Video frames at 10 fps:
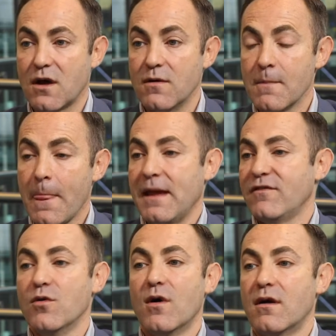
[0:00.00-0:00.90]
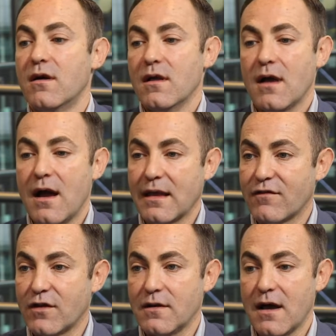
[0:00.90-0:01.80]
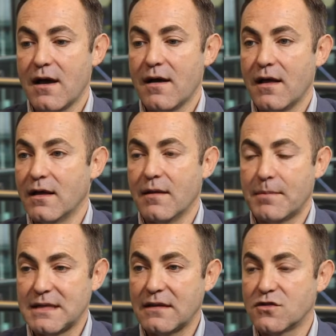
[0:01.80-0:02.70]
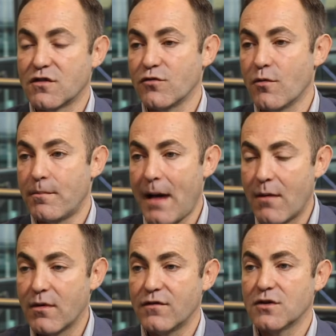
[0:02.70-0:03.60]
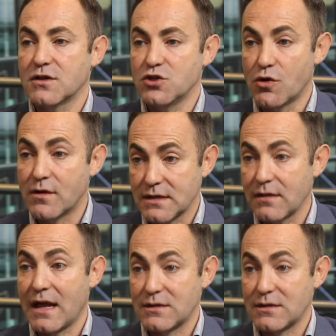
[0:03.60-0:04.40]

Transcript: So if you were given a percentage of your power versus endurance,